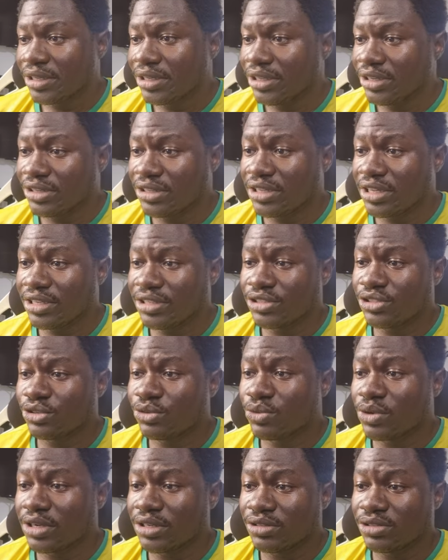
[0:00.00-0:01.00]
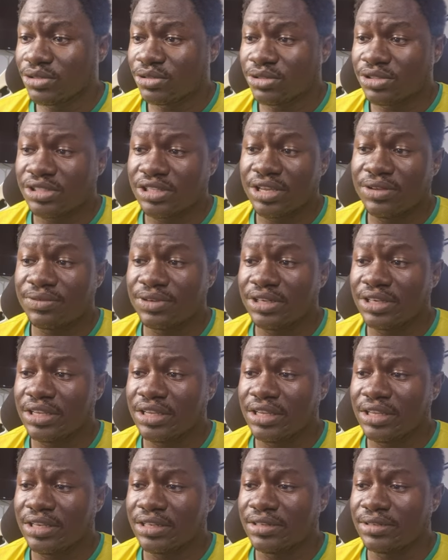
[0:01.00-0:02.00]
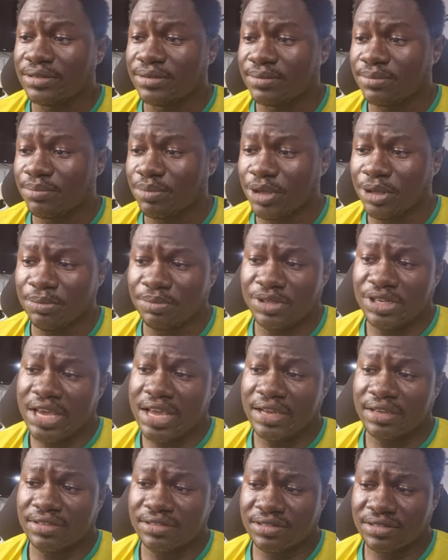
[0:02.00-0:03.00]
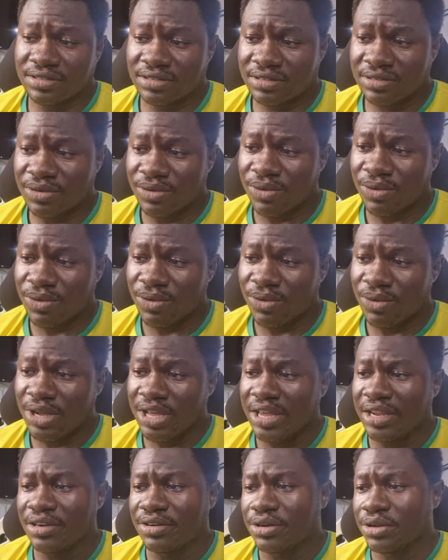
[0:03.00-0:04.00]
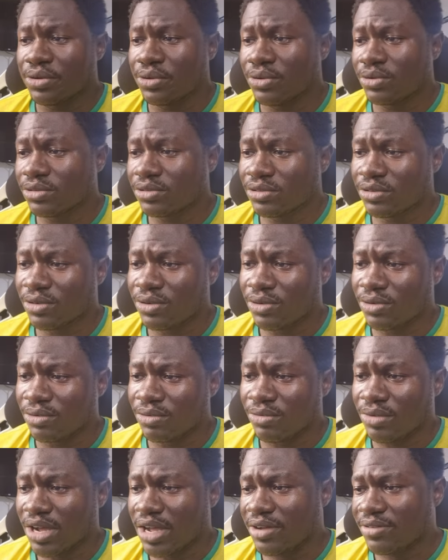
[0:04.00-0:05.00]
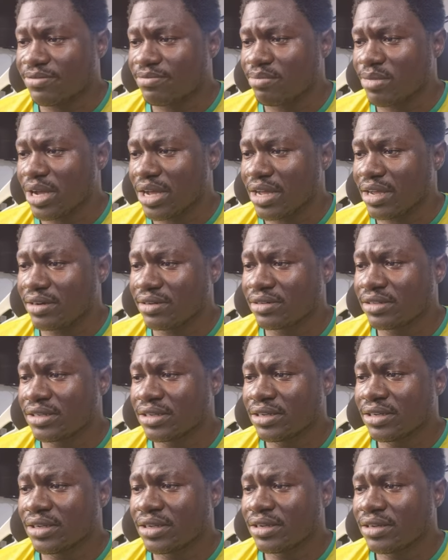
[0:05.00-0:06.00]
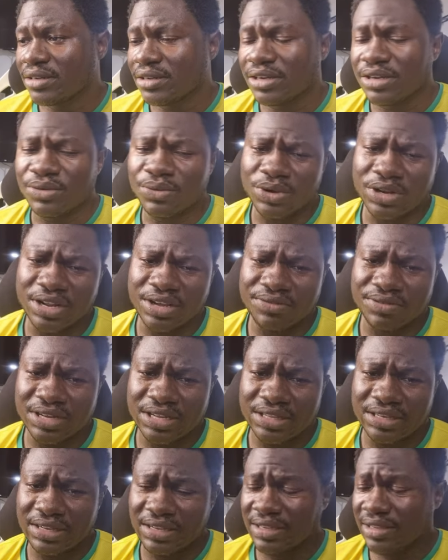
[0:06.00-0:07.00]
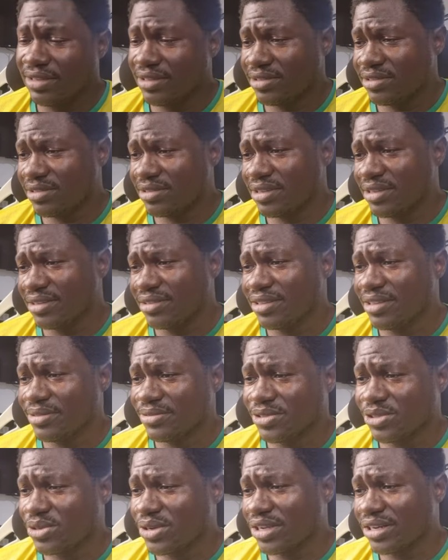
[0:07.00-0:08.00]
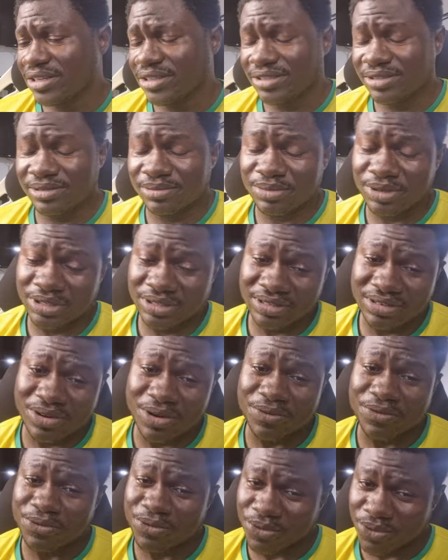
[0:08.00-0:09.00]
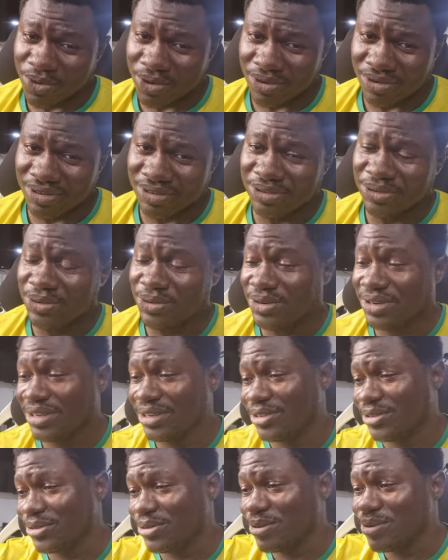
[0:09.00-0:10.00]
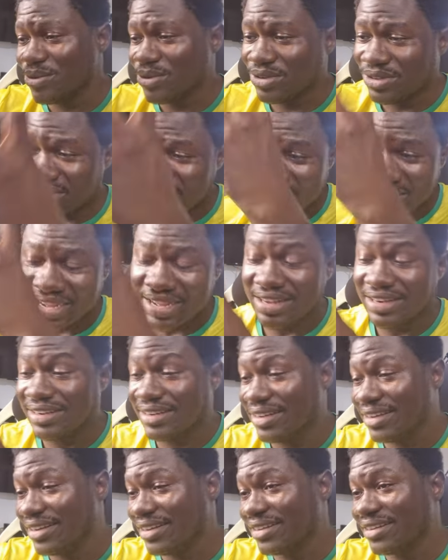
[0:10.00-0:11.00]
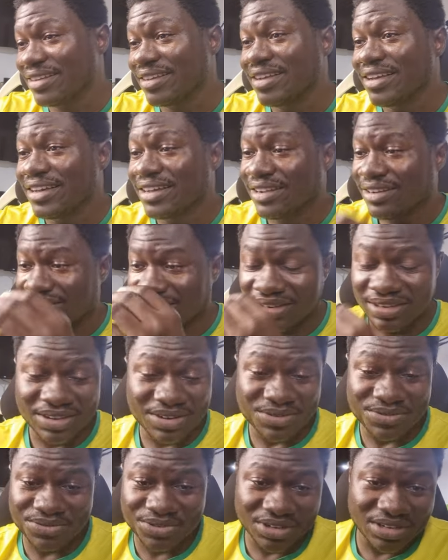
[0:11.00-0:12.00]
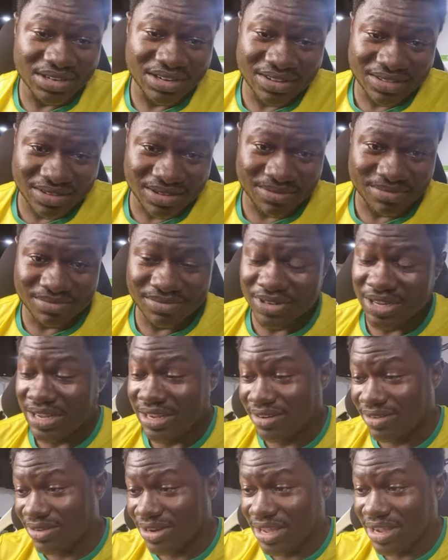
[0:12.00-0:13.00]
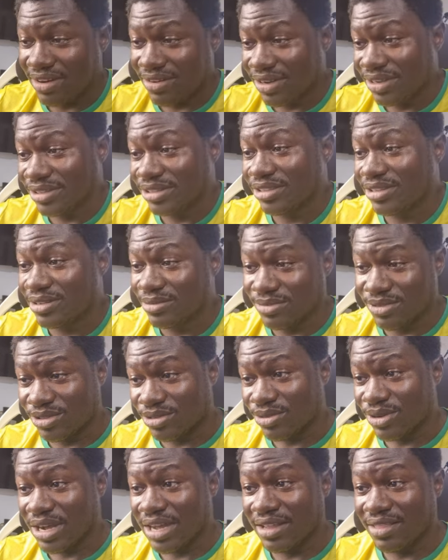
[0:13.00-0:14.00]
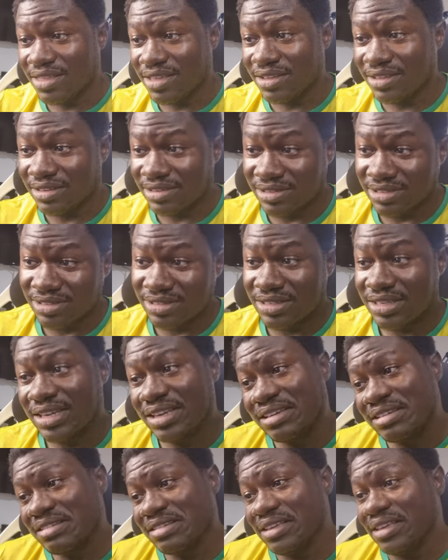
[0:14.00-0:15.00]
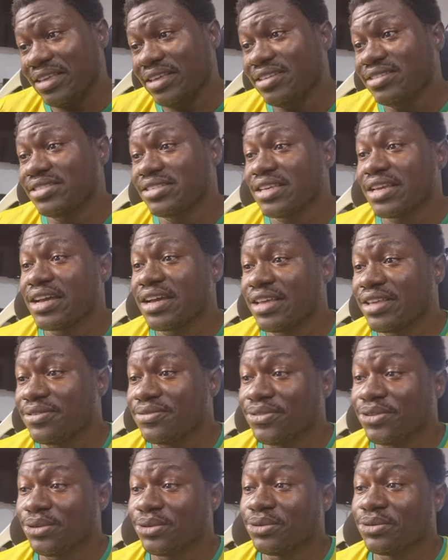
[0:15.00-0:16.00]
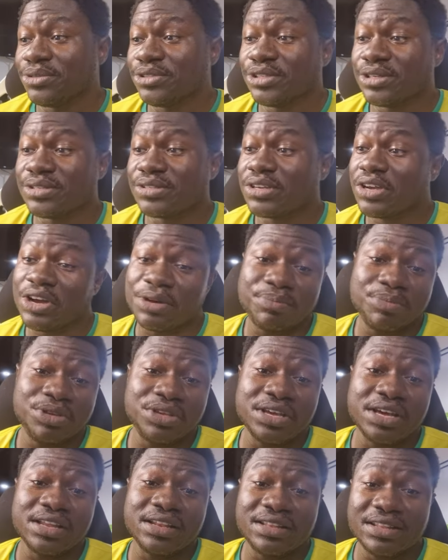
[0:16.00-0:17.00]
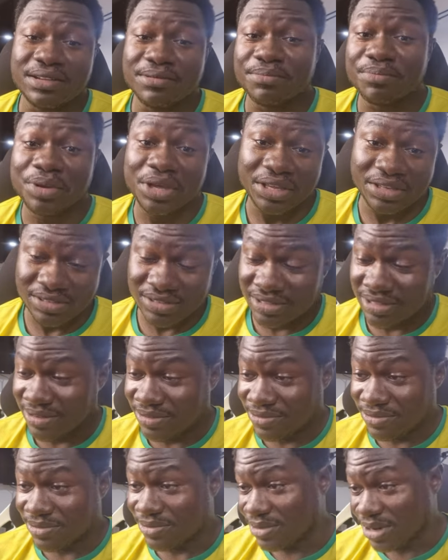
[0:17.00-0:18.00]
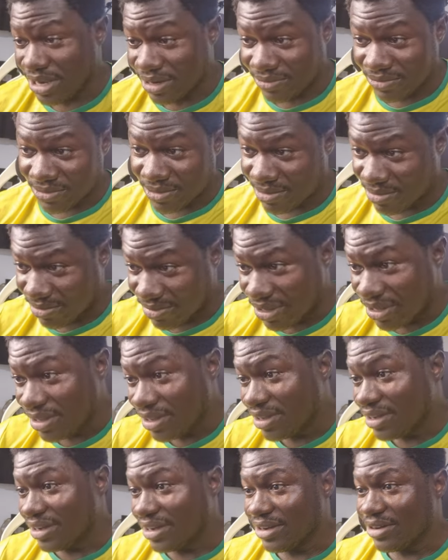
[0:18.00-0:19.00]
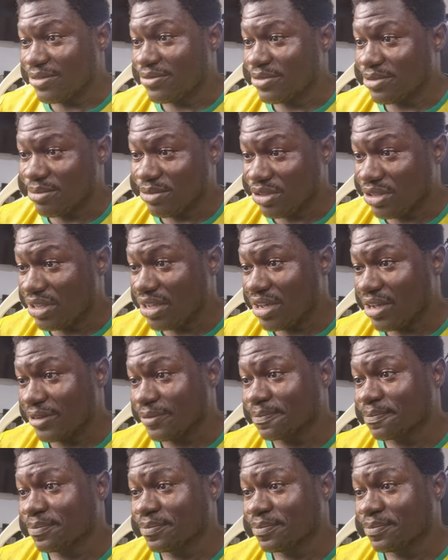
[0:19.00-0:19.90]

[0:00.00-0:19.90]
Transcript: In case you want to save it in BibTeX or EndNote or RAFMAN, whatever it is, it gives you a little bit of work. You need to go there and then reconfigure them and rearrange them. So I think it's easier if you just copy and then paste it right from here.